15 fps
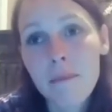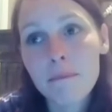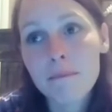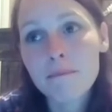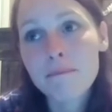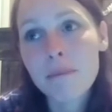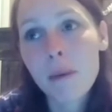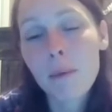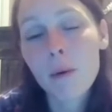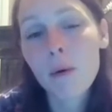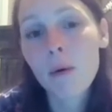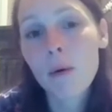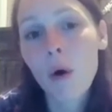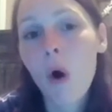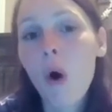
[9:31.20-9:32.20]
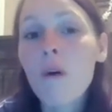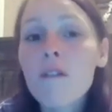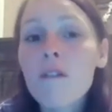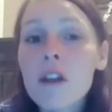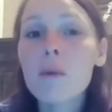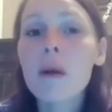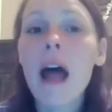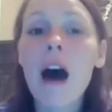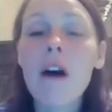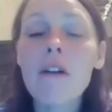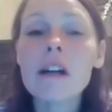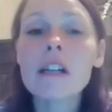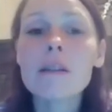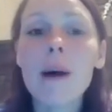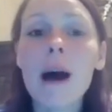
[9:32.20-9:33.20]
People hopefully would
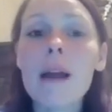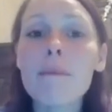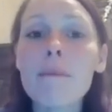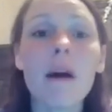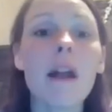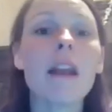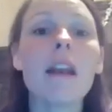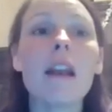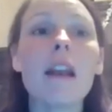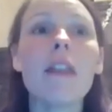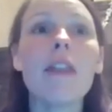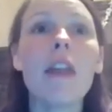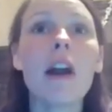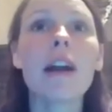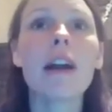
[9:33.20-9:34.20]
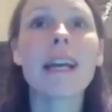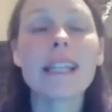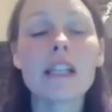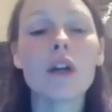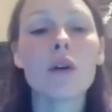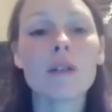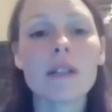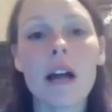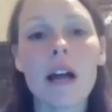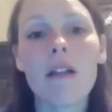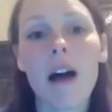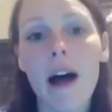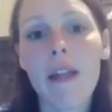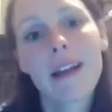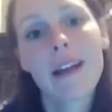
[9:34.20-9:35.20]
outrage about it, but there is no set
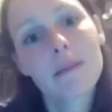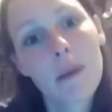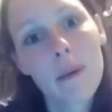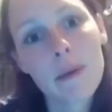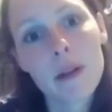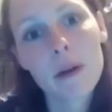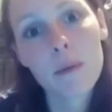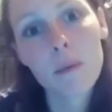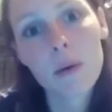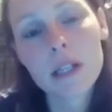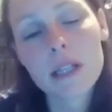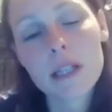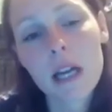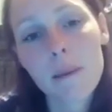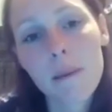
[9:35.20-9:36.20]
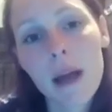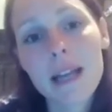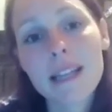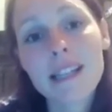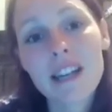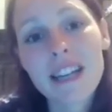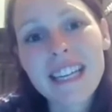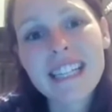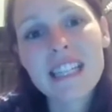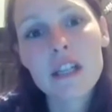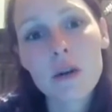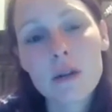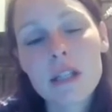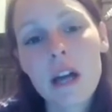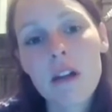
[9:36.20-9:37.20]
law, and that's probably the worst thing about it, is there is no
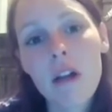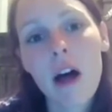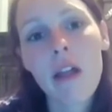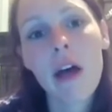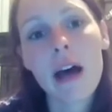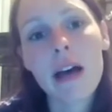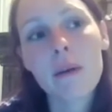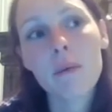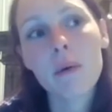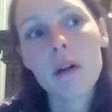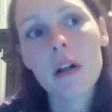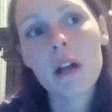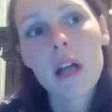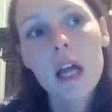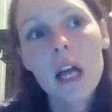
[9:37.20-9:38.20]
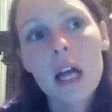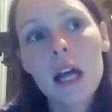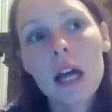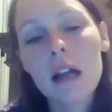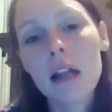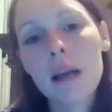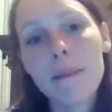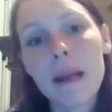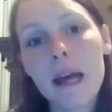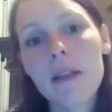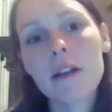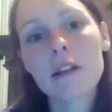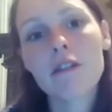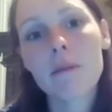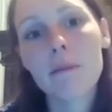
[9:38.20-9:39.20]
set law that will eliminate
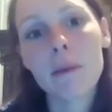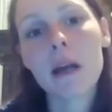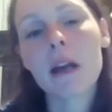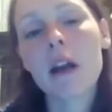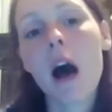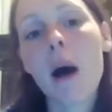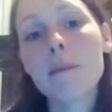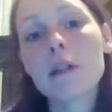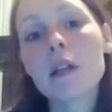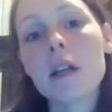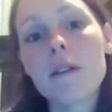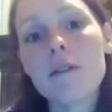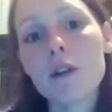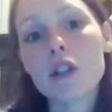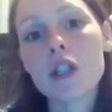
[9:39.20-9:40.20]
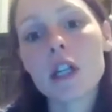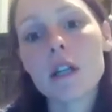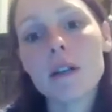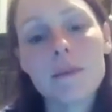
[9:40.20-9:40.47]
this from being an option in the future.